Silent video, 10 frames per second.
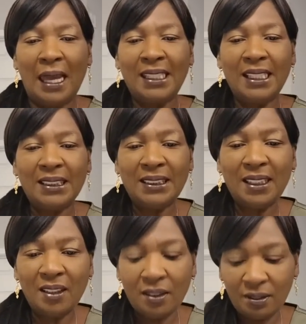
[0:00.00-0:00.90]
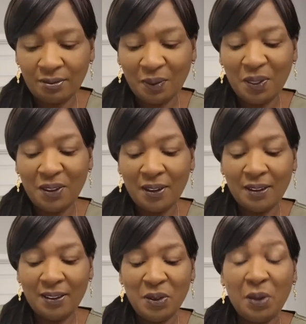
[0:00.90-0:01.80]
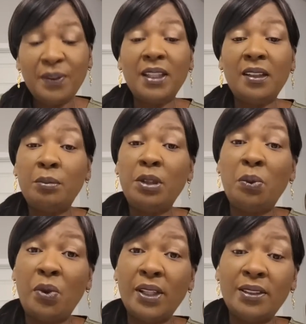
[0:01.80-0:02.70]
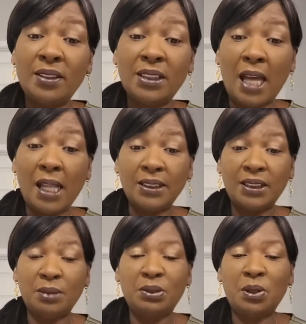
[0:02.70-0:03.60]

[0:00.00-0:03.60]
I guess, uh, you know, they're going to be awarded the scholarship.